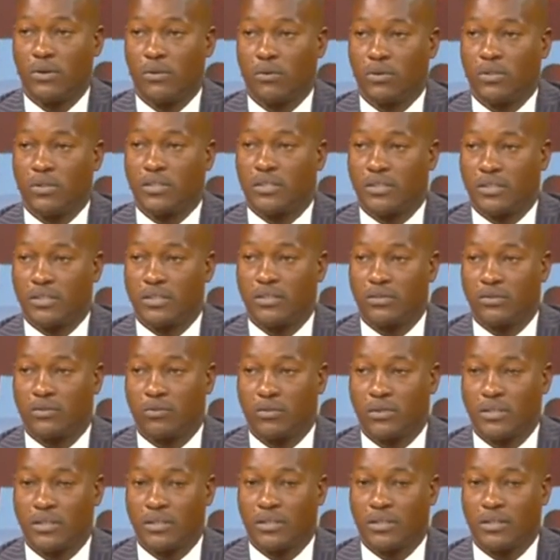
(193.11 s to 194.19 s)
what is this
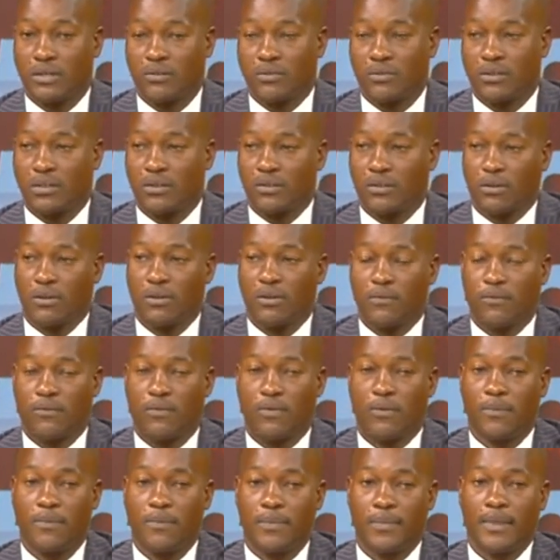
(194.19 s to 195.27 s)
20,000 going
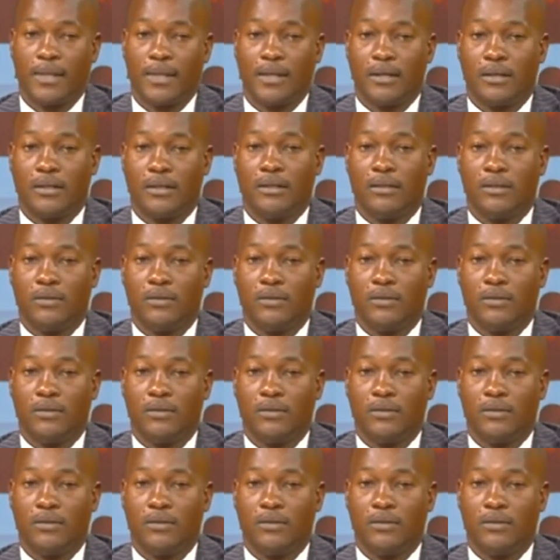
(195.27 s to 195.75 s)
for? Mm -hmm.